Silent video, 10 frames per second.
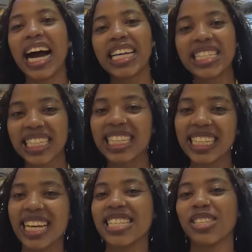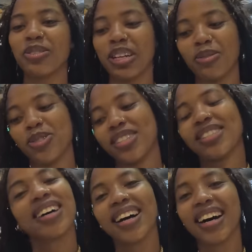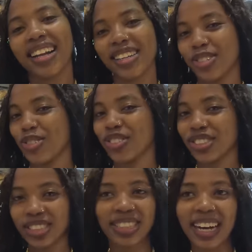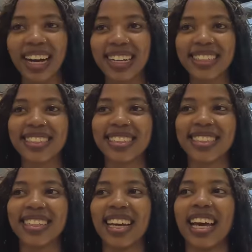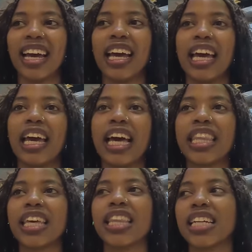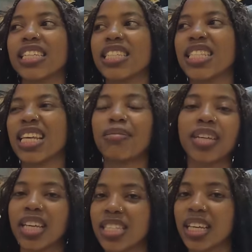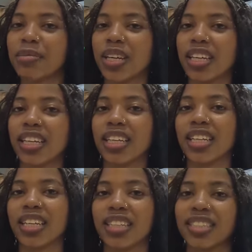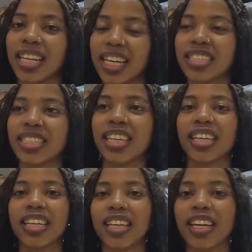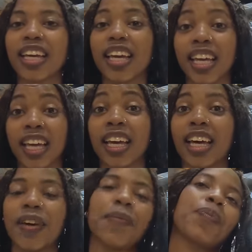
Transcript: I started dancing when I was a little child. I think that is something you said me. Ah, it was installed in you. Yeah.